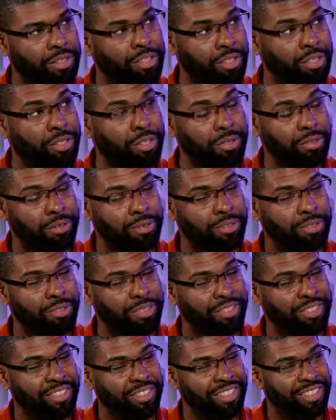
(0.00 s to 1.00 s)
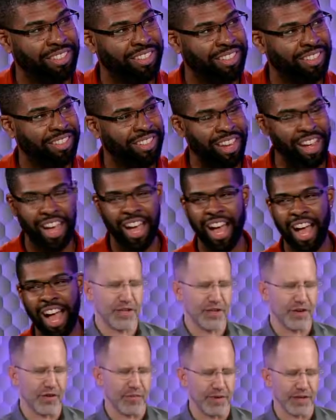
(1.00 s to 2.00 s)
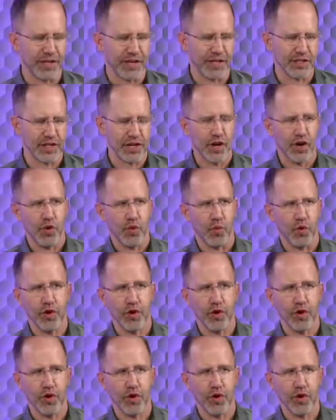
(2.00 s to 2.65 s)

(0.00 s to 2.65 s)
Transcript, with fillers: It's true. See, this is the interesting thing, though, because